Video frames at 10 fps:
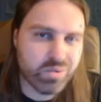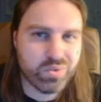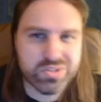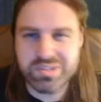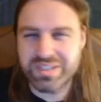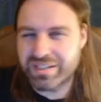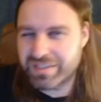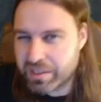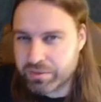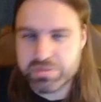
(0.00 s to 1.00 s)
Once you get an
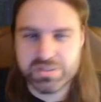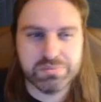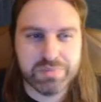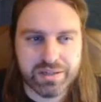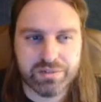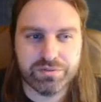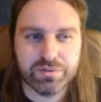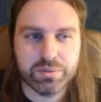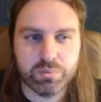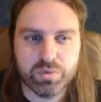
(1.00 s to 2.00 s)
accuracy banner for
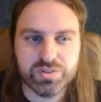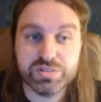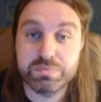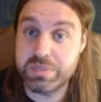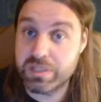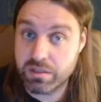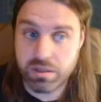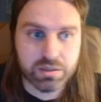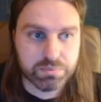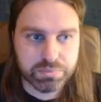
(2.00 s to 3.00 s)
him with speed on it,